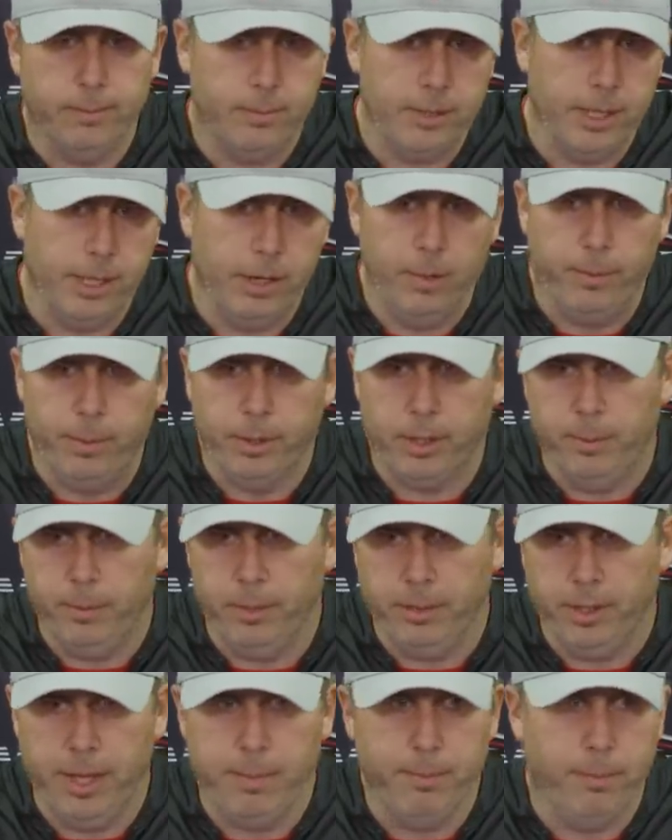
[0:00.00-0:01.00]
tear up a
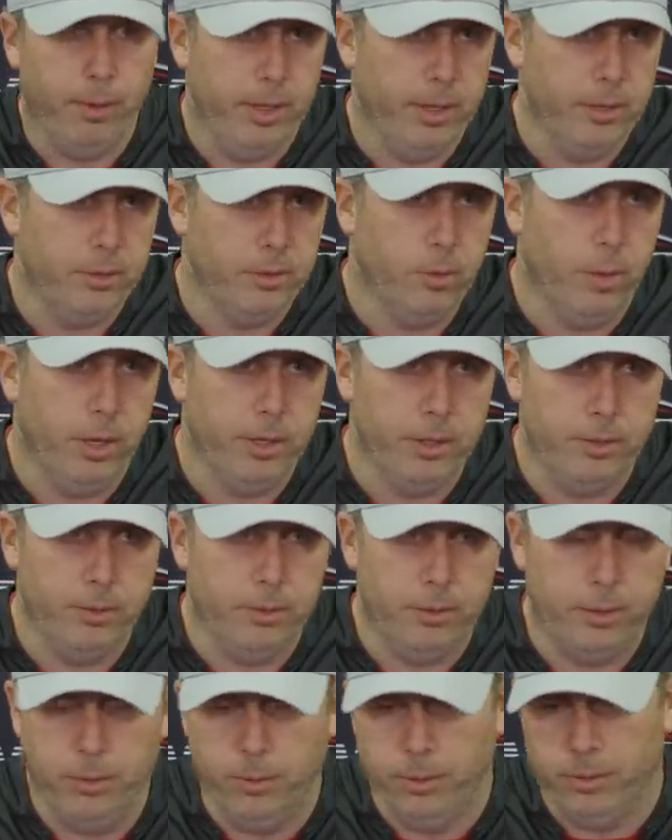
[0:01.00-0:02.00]
couple game plans twice, two,
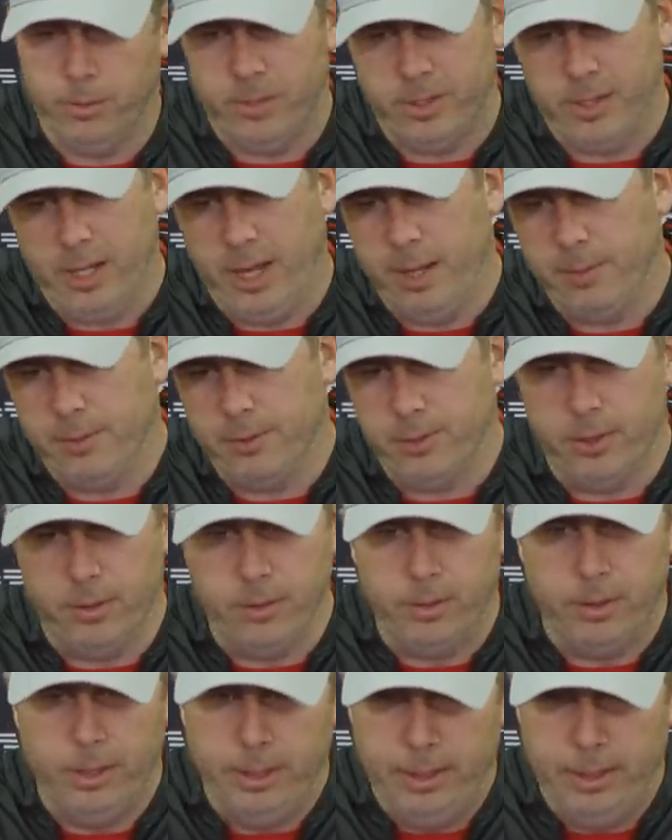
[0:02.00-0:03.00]
two or three times. So